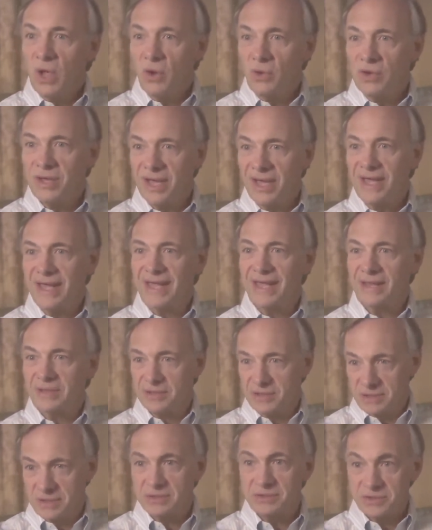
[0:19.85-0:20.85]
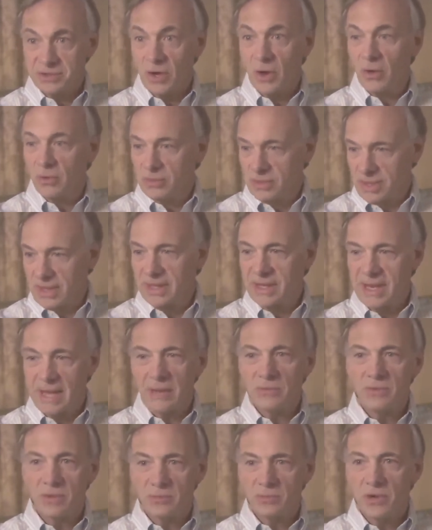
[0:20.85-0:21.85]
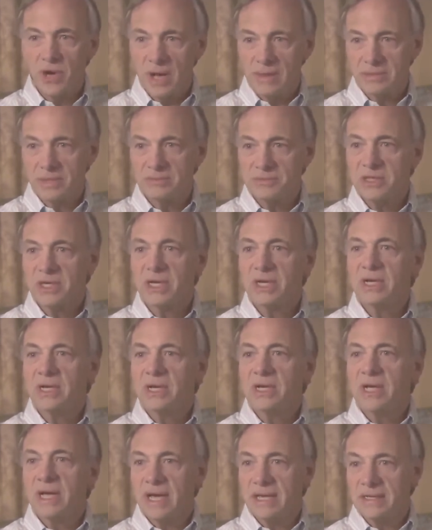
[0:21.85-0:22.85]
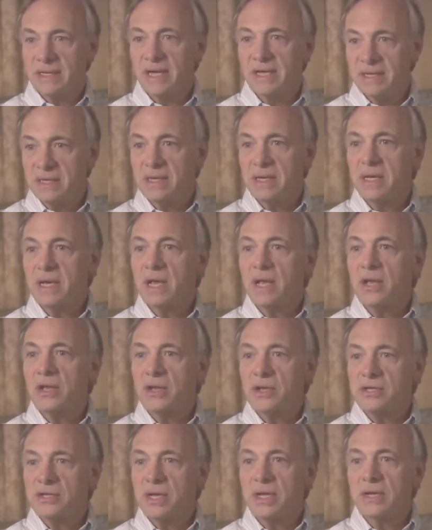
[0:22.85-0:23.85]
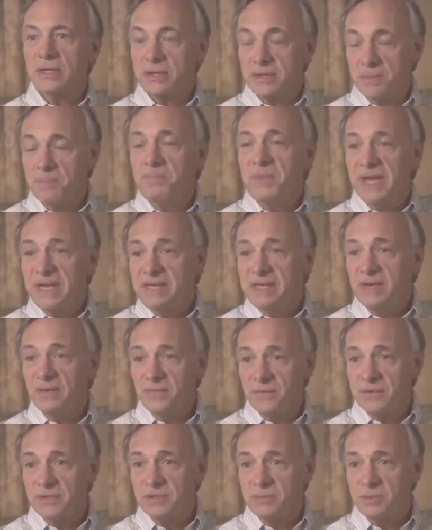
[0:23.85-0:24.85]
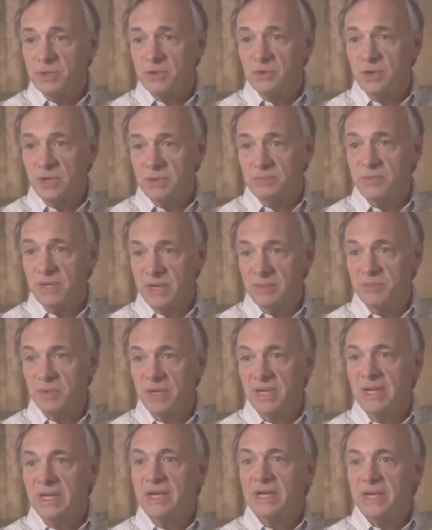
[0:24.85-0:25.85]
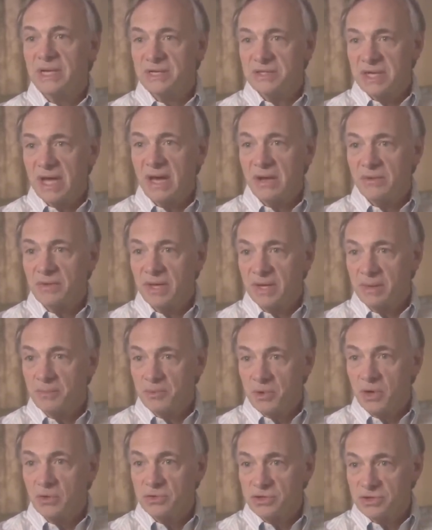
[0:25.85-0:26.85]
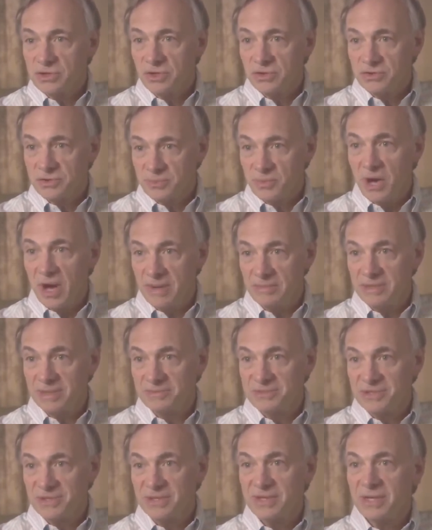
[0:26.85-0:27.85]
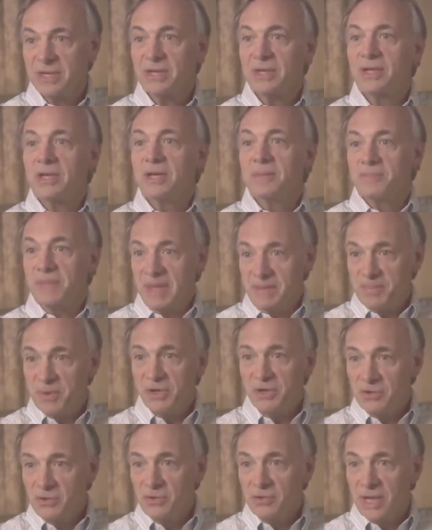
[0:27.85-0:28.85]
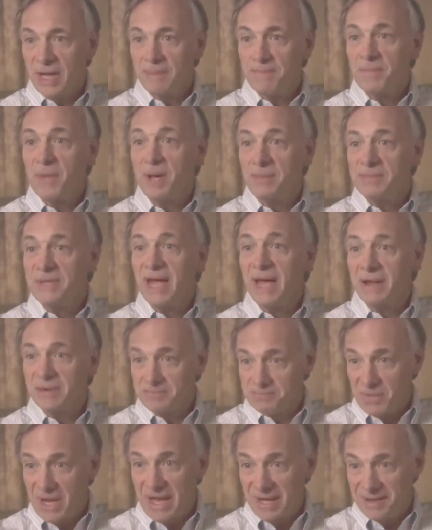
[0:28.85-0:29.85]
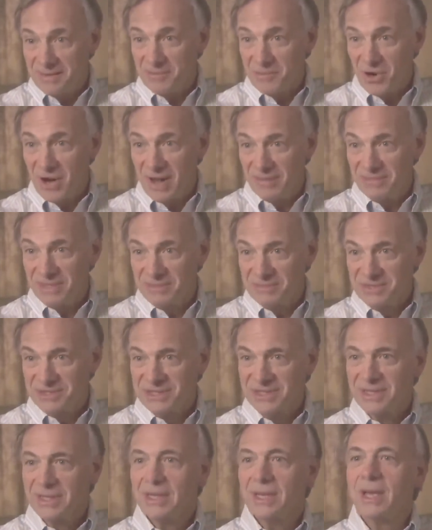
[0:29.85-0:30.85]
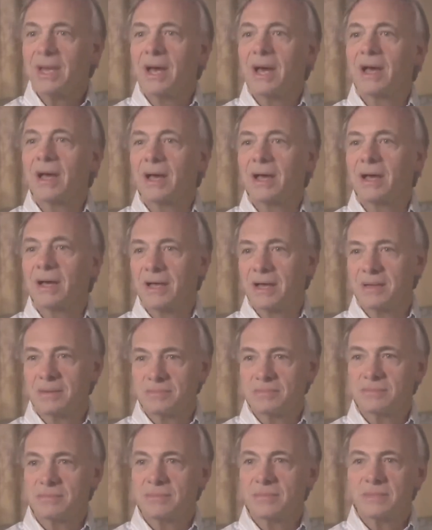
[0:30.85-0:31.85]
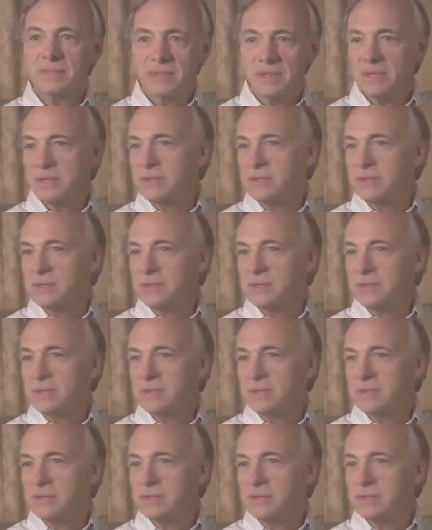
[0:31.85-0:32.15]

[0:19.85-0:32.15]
Okay, so encountering problems. And then the big difference between people is how they approach those problems. People who get bummed out by the problems don't